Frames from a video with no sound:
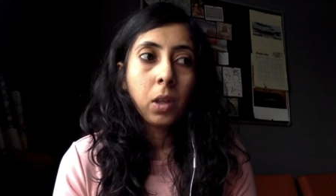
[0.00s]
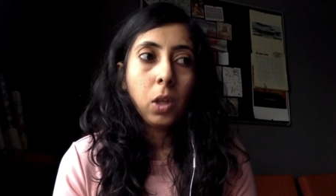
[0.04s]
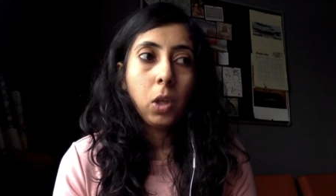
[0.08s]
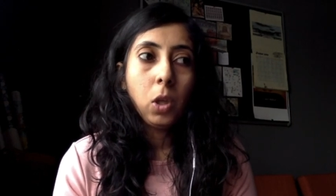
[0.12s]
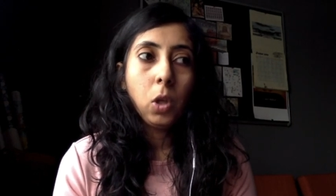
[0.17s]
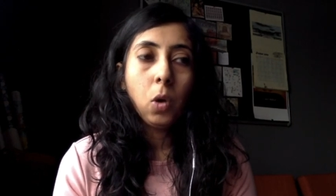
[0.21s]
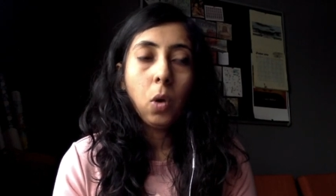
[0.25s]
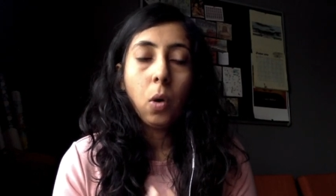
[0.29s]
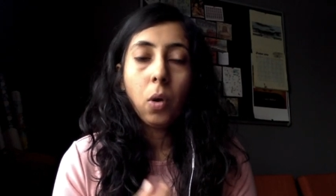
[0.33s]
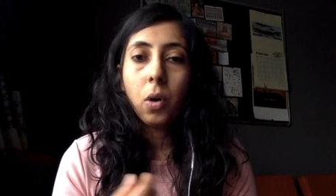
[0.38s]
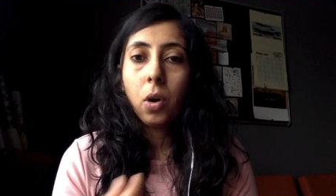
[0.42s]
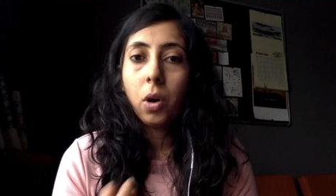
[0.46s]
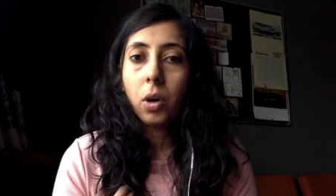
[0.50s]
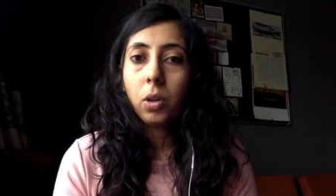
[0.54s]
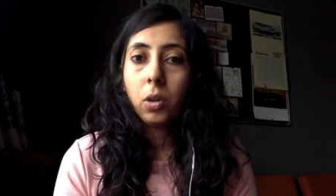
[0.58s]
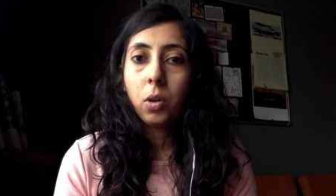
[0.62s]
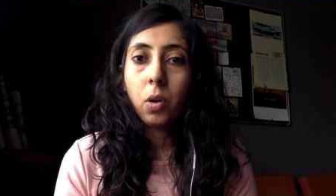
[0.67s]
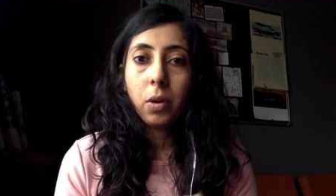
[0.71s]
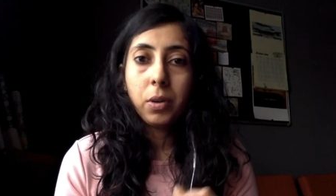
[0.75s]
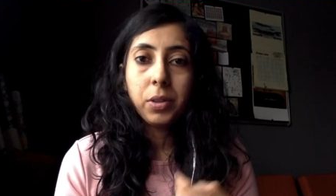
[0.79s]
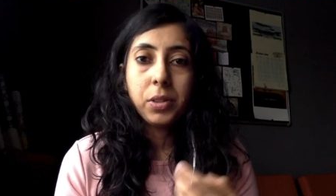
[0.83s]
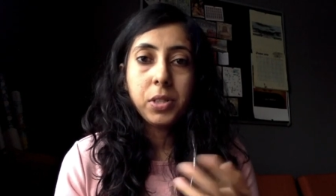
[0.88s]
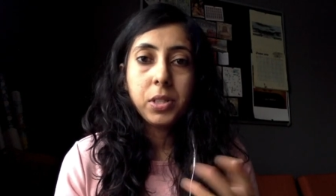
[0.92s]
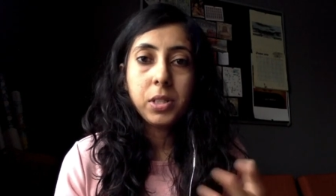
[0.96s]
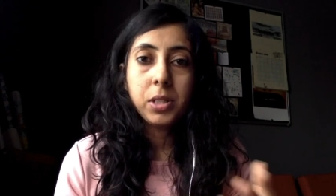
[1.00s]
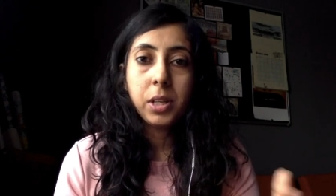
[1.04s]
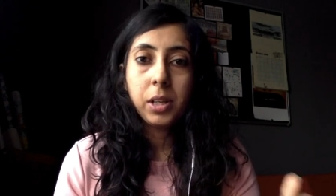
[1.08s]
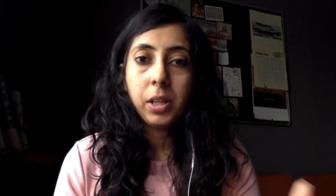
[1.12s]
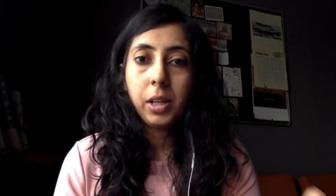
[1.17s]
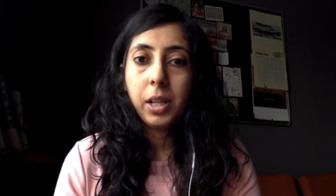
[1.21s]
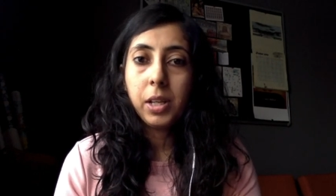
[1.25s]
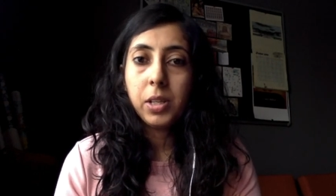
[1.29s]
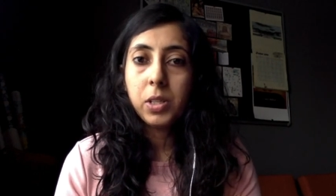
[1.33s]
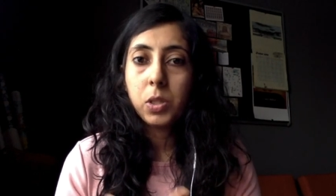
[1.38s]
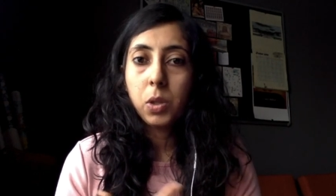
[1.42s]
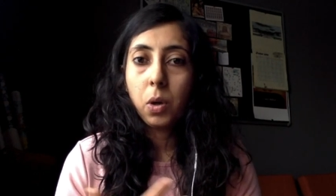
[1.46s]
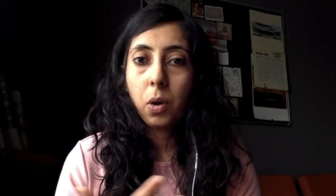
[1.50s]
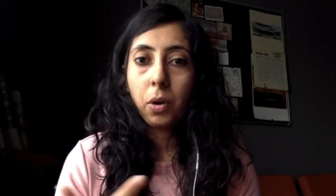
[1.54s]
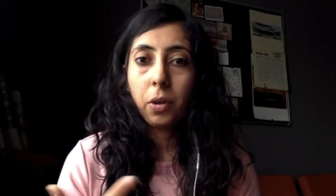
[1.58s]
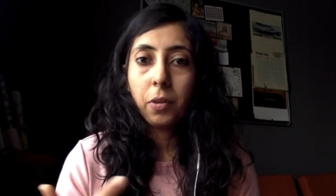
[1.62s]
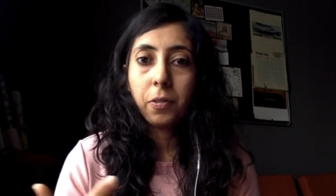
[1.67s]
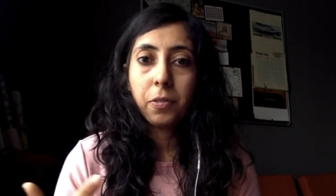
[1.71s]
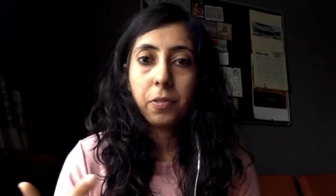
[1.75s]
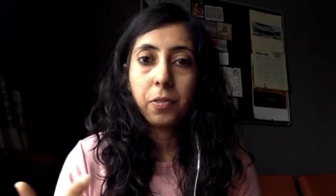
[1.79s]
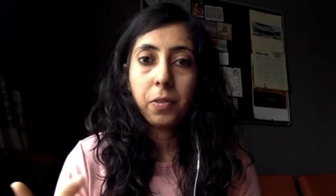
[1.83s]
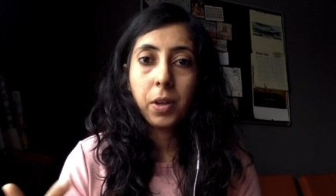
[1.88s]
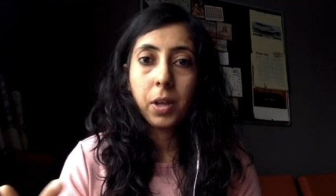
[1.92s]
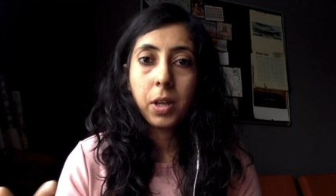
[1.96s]
you're not constantly sort of
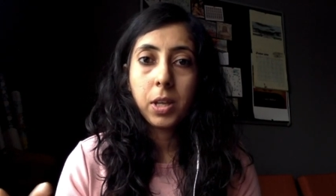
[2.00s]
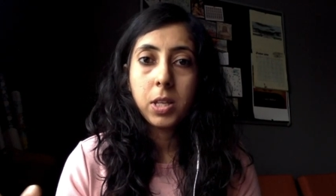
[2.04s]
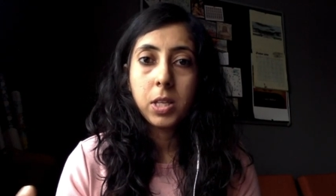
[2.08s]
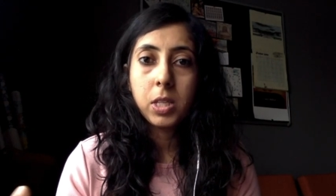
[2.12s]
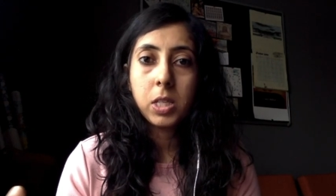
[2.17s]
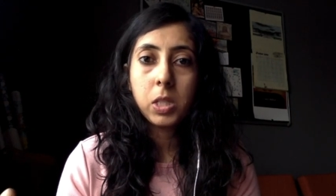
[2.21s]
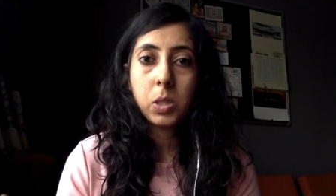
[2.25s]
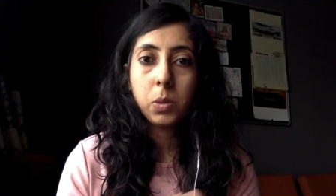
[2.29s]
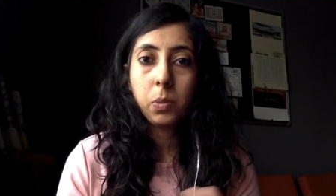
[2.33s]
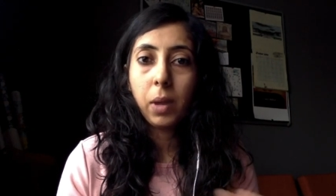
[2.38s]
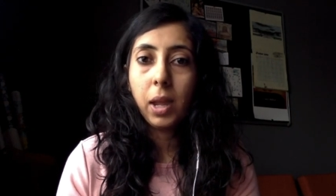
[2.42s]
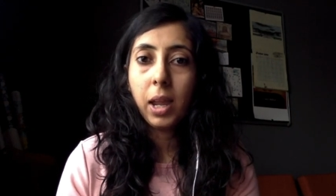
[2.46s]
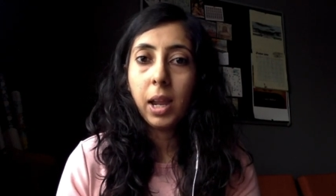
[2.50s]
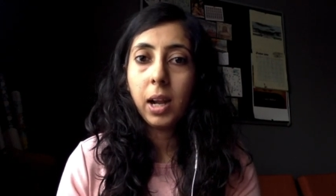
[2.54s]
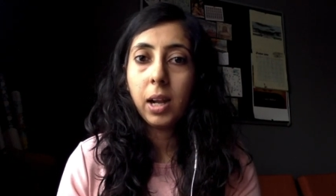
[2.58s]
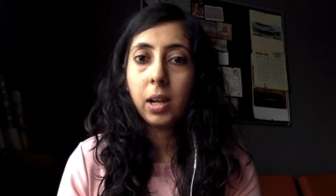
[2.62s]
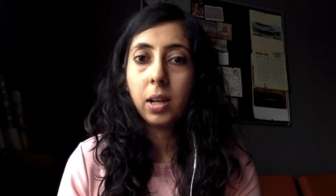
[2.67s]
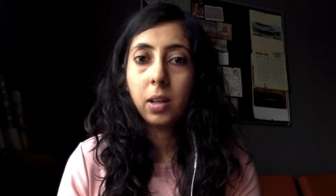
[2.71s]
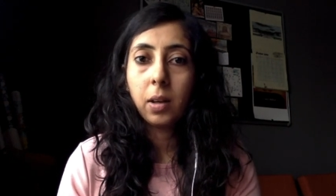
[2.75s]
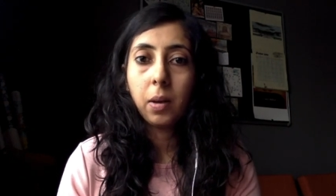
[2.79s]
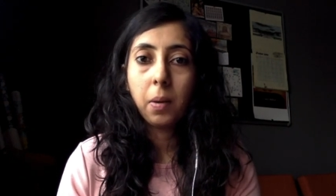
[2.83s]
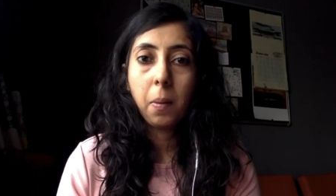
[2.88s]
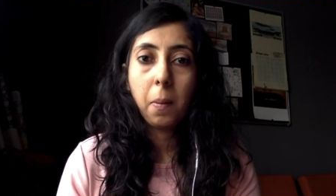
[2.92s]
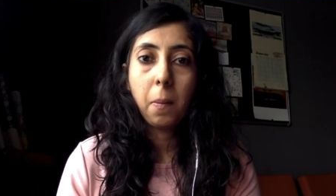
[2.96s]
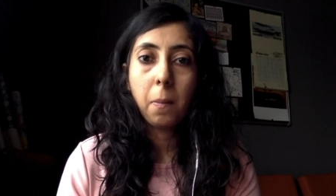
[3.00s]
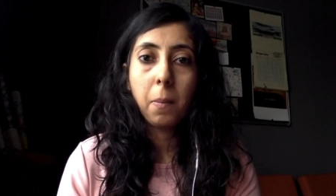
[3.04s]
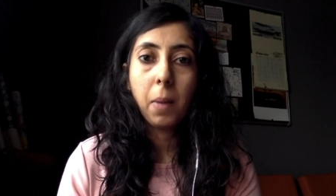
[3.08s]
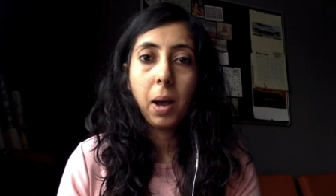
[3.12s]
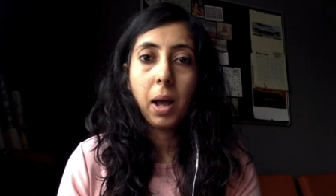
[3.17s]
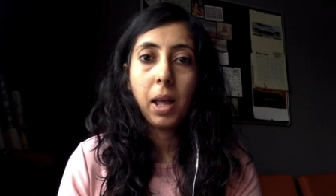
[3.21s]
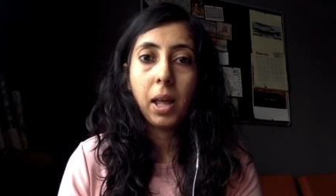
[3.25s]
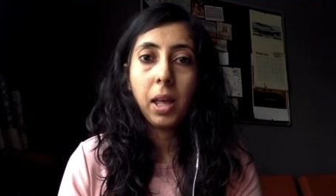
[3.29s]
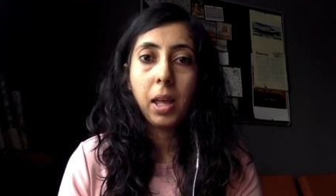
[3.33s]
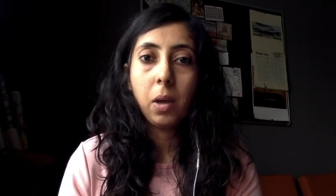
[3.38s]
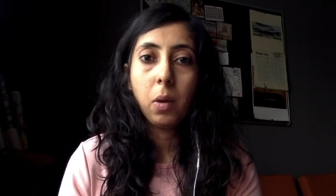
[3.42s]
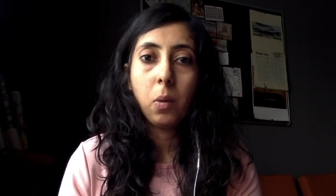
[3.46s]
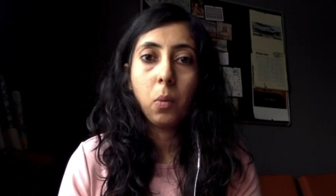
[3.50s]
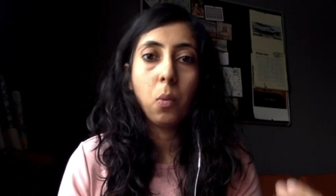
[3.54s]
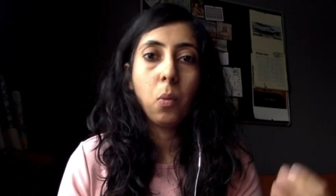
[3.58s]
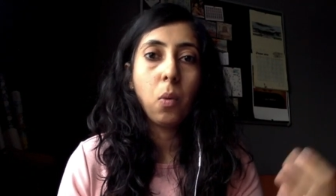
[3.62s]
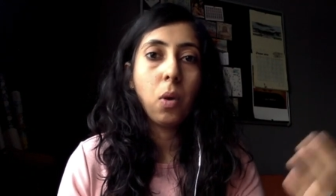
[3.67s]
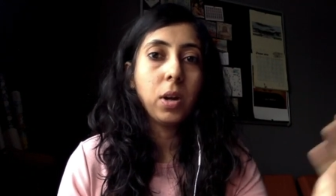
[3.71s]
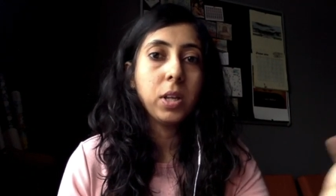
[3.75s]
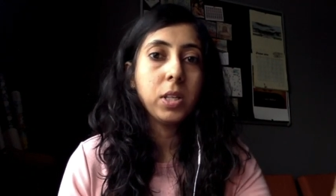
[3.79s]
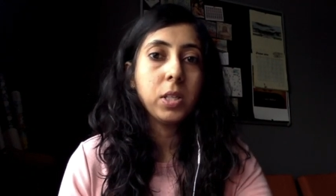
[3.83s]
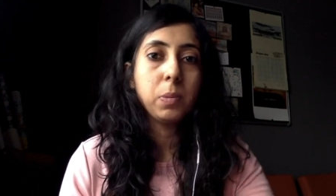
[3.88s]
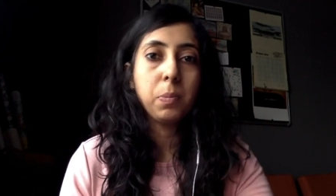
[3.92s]
swayed by what is